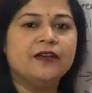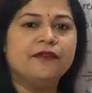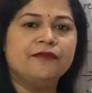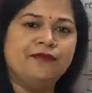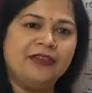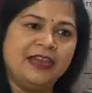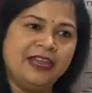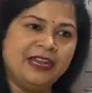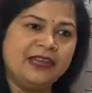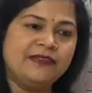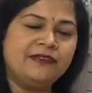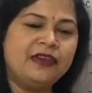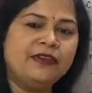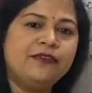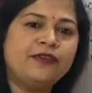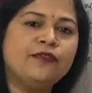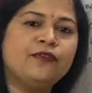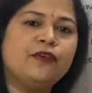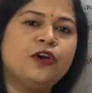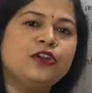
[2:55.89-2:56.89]
Whenever
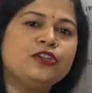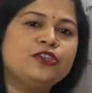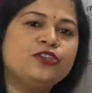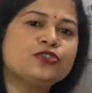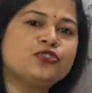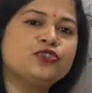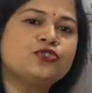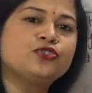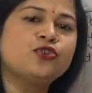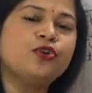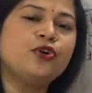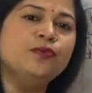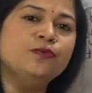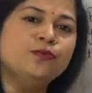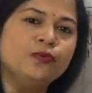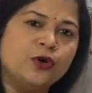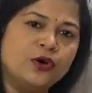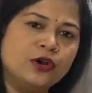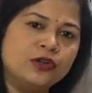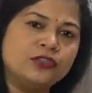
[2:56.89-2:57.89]
we want to store
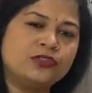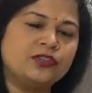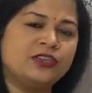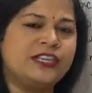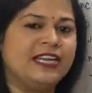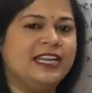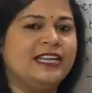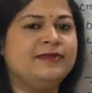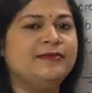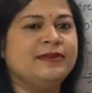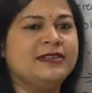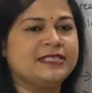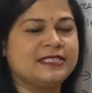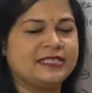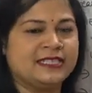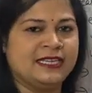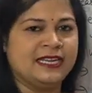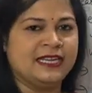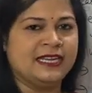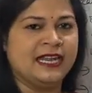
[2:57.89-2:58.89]
more 3 elements
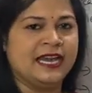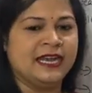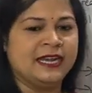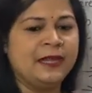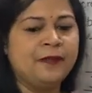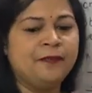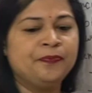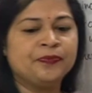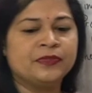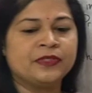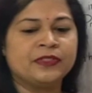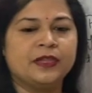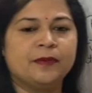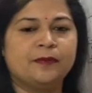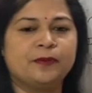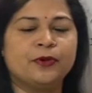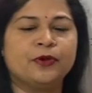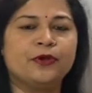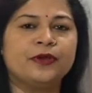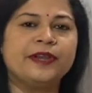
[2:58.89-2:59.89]
in an array, the
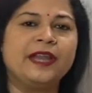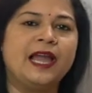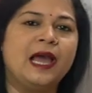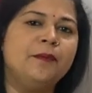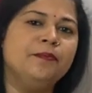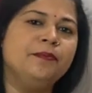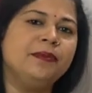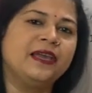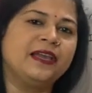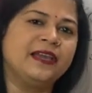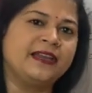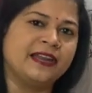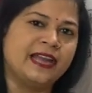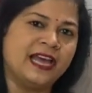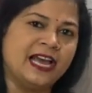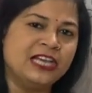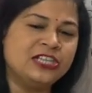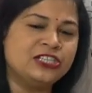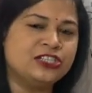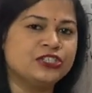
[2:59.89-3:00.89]
program may
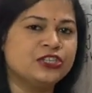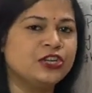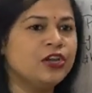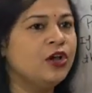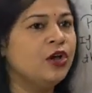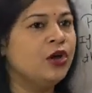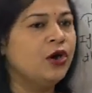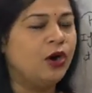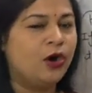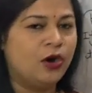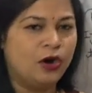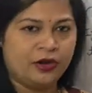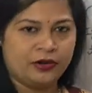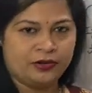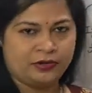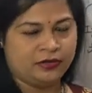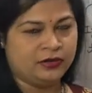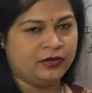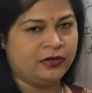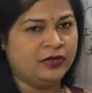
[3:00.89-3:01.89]
crash,
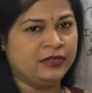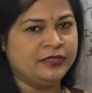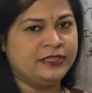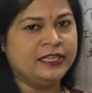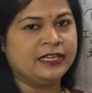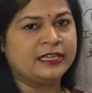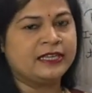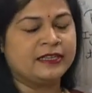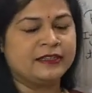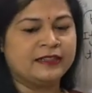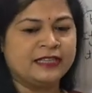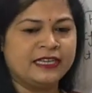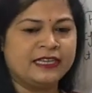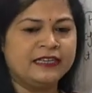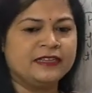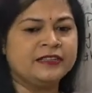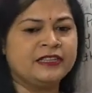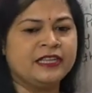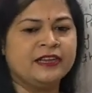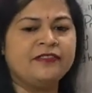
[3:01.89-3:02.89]
or
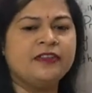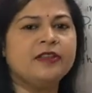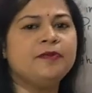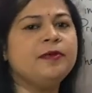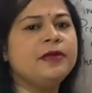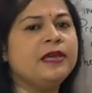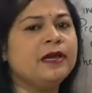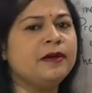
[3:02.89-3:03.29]
there will